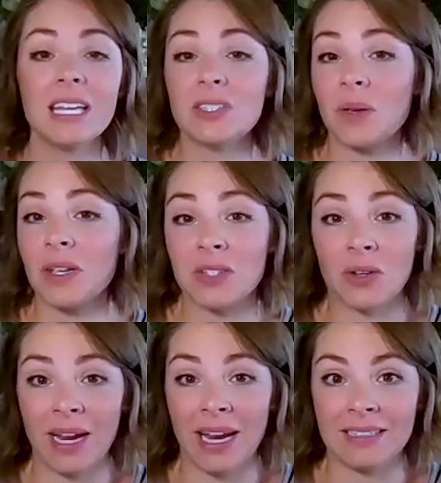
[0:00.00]
So here's a
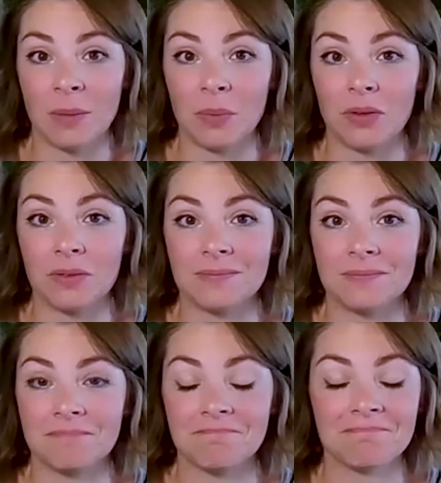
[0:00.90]
great example.
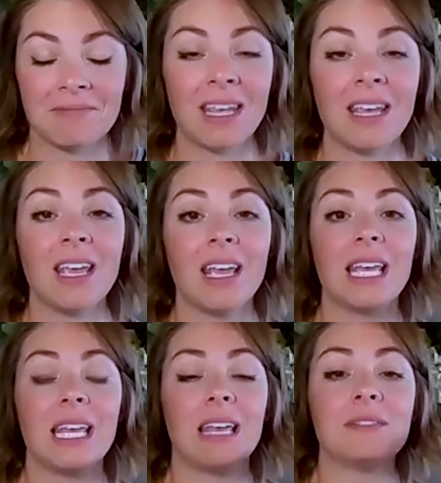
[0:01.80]

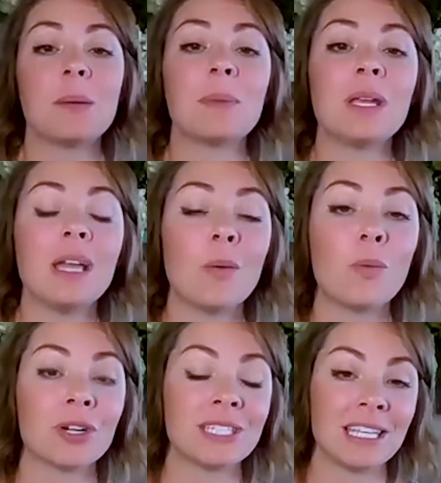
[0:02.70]
If somebody
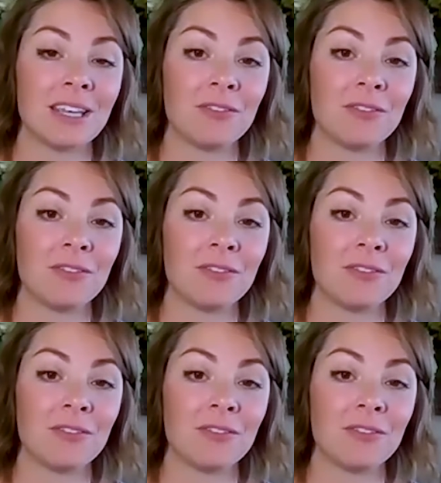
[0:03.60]
were to